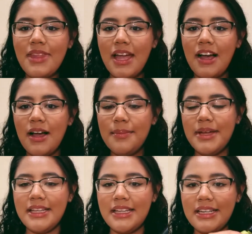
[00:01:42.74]
and
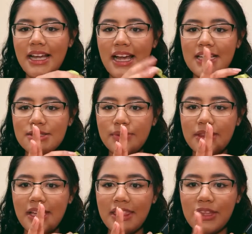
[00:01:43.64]
then it has with
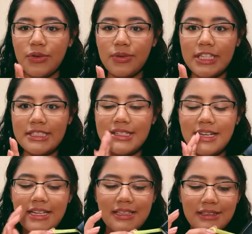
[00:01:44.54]
like the green
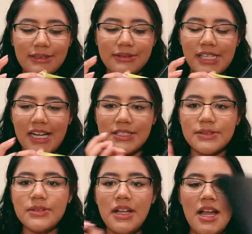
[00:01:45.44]
little
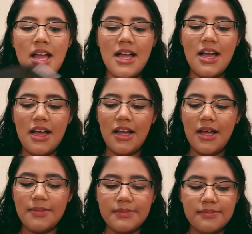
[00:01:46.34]
tassel,
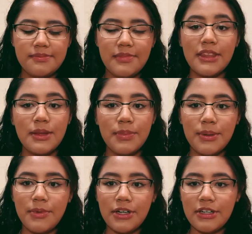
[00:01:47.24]
like the
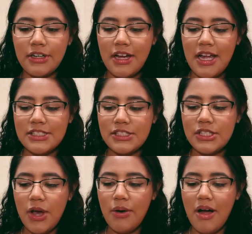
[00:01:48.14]
bookmarker.
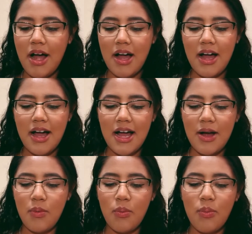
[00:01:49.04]
So
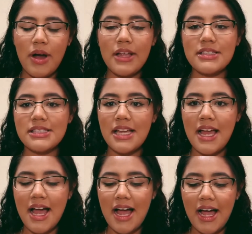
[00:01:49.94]
what
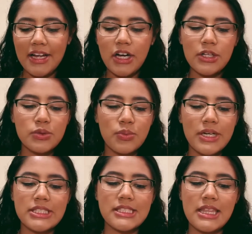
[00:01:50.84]
I got was
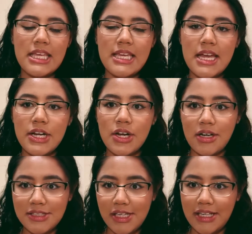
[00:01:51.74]
the
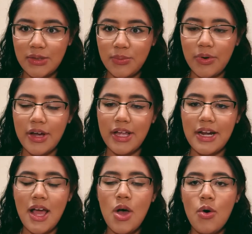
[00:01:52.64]
non-dated one
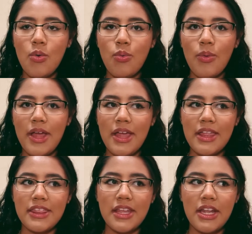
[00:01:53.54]

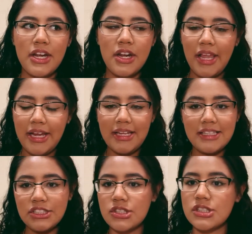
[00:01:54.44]
with like,
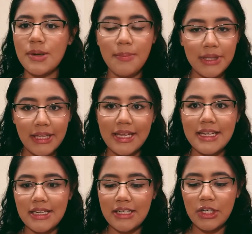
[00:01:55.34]
it's just a blank,
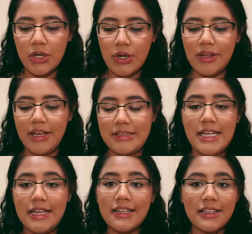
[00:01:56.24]
like
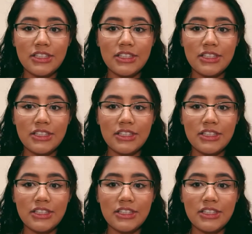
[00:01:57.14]
technically